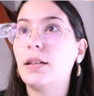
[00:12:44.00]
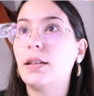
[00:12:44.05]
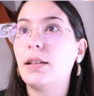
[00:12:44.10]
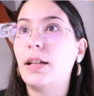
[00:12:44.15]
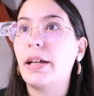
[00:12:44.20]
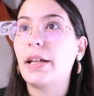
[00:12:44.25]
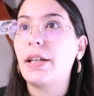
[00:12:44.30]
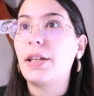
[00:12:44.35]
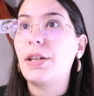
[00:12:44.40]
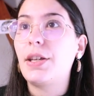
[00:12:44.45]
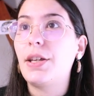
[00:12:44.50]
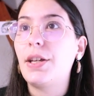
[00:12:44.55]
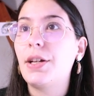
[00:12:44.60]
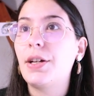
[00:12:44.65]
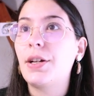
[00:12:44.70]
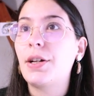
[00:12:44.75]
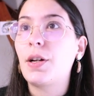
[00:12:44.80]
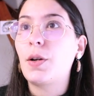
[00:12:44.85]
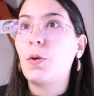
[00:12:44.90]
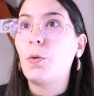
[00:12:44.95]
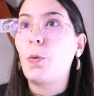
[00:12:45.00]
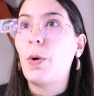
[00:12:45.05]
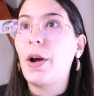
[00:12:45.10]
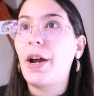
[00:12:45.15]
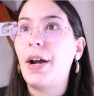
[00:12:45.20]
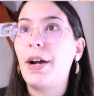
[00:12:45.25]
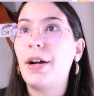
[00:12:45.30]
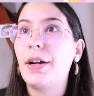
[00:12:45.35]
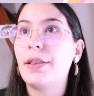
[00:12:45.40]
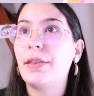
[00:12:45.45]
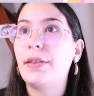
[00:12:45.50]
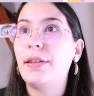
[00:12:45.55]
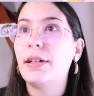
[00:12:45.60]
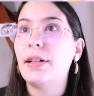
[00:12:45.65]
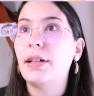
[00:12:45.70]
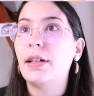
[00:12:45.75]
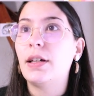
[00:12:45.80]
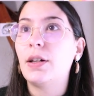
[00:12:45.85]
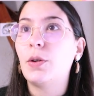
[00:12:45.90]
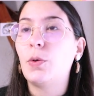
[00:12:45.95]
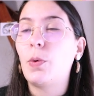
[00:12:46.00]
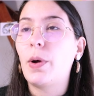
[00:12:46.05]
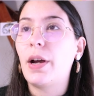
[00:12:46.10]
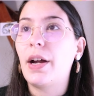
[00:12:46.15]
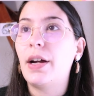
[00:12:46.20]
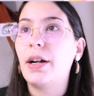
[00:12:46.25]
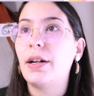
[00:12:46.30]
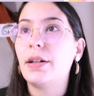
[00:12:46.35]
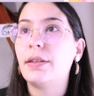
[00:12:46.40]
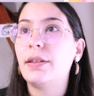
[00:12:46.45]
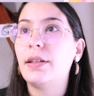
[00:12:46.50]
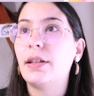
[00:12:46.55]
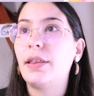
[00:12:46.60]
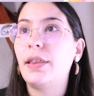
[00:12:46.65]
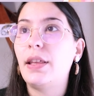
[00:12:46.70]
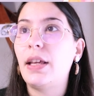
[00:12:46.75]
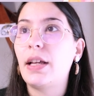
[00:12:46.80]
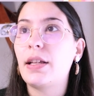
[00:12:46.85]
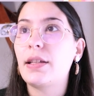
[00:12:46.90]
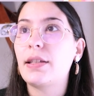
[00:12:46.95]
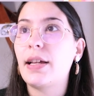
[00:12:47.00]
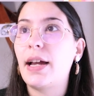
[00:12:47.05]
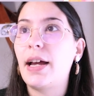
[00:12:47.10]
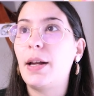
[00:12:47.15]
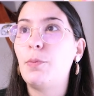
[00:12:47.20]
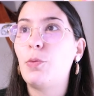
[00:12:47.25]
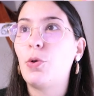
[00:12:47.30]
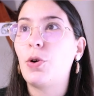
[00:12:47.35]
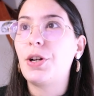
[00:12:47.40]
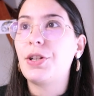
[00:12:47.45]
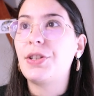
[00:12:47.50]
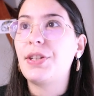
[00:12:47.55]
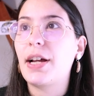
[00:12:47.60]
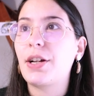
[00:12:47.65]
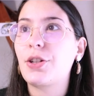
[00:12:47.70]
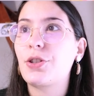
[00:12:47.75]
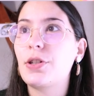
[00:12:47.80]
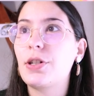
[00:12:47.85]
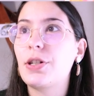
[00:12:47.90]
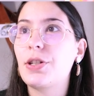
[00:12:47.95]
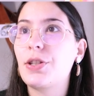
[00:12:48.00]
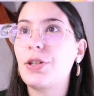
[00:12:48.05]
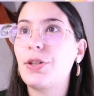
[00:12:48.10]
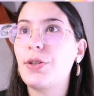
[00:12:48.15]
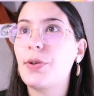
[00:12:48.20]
like here where the things had more textures,